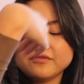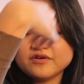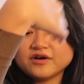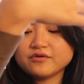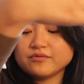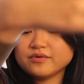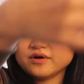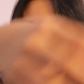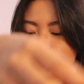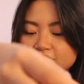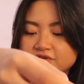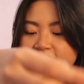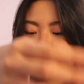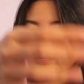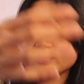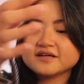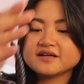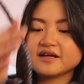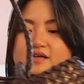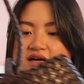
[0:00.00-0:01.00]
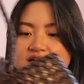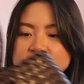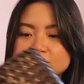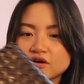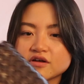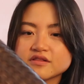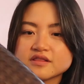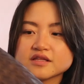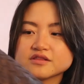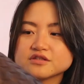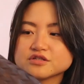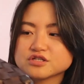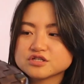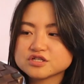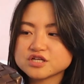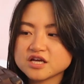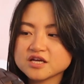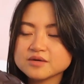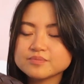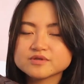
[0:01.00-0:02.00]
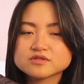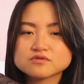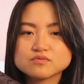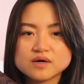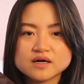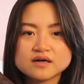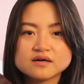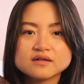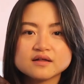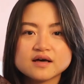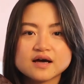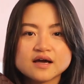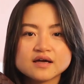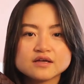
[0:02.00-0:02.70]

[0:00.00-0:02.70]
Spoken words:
very well for that. I thought that the shape as well,